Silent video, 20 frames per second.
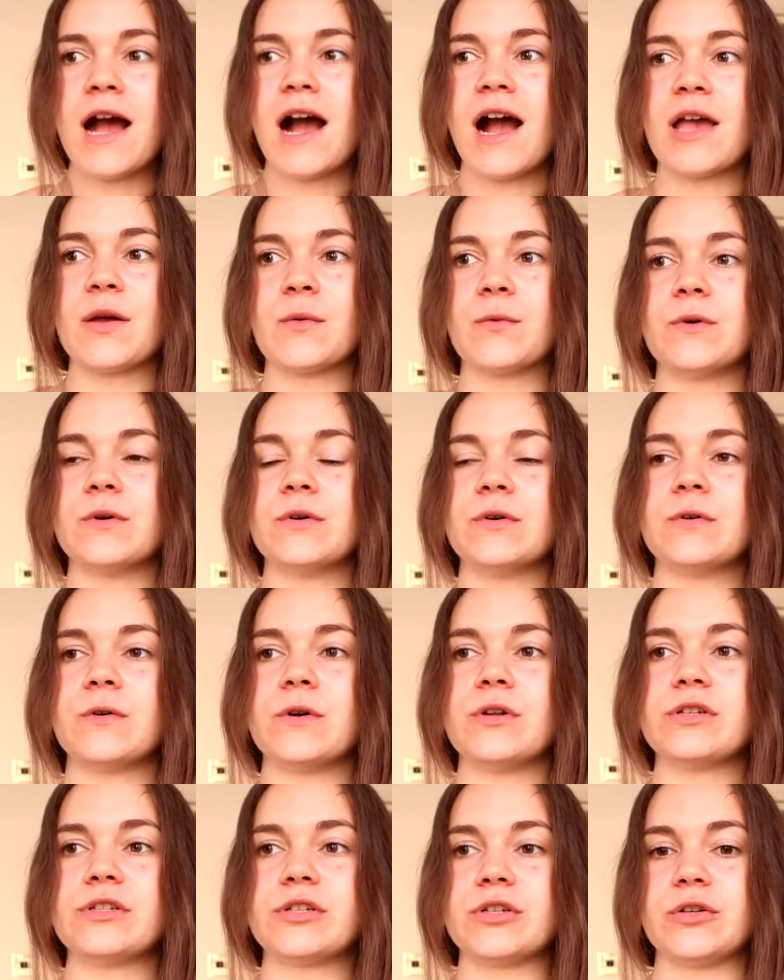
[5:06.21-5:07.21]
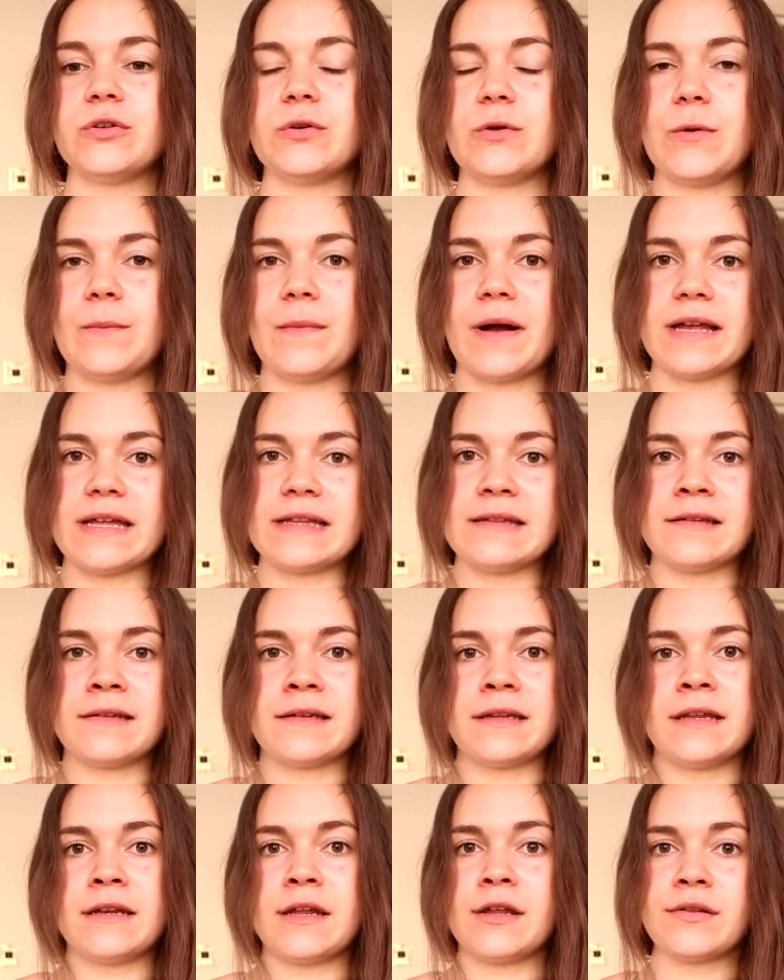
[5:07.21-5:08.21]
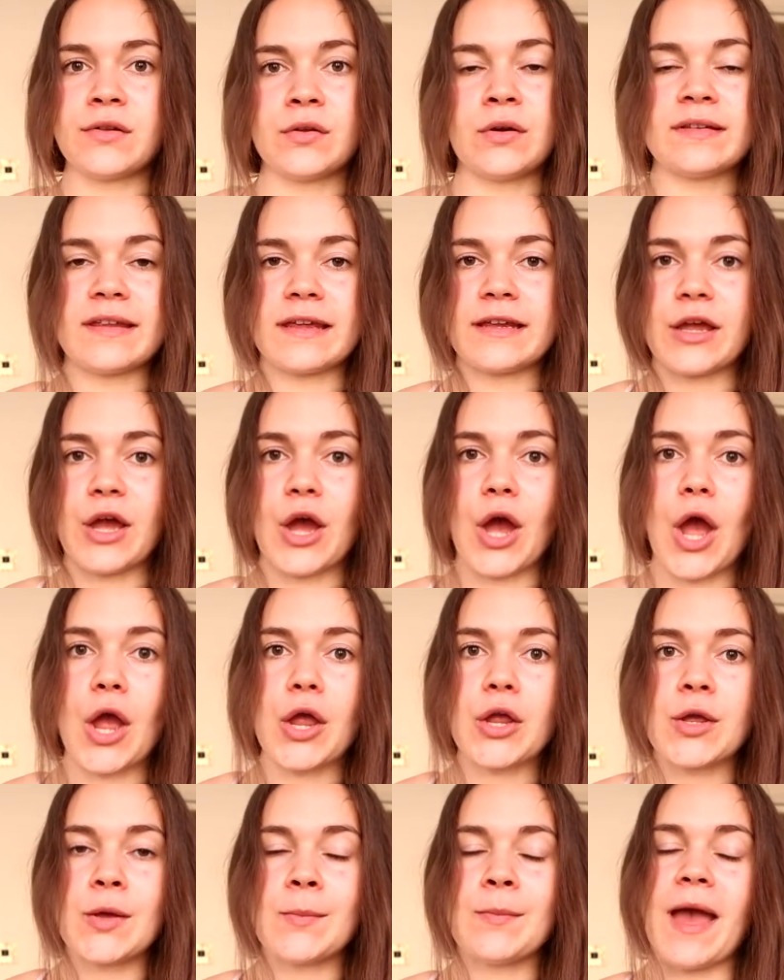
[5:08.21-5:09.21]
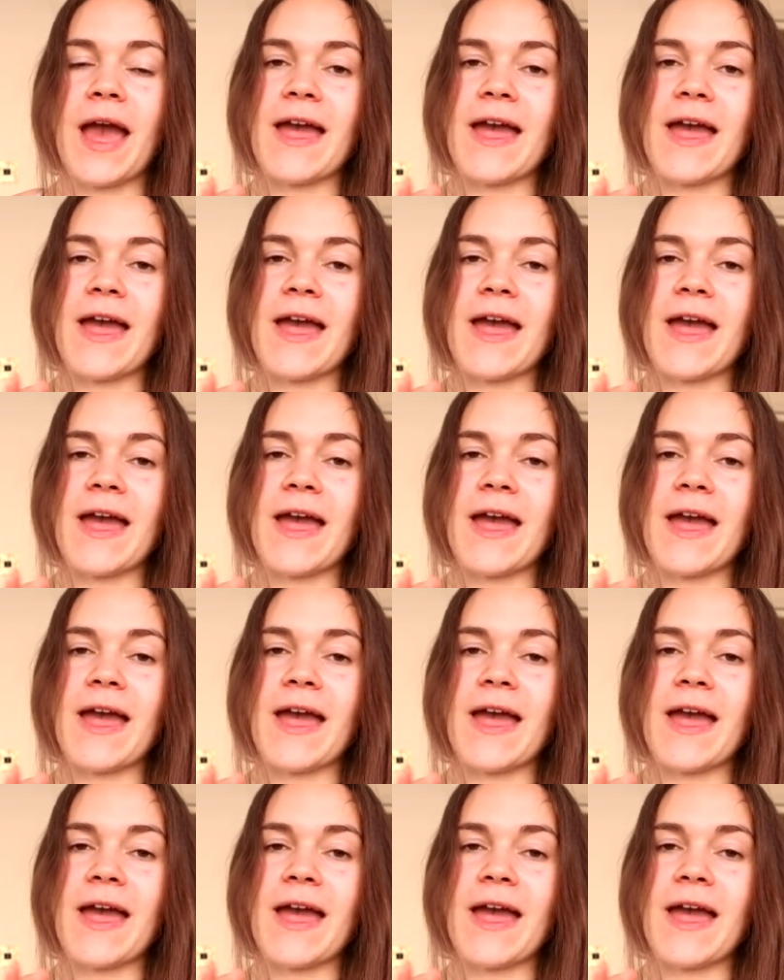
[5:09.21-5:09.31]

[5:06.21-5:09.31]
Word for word: I will do my insulin as soon as I get home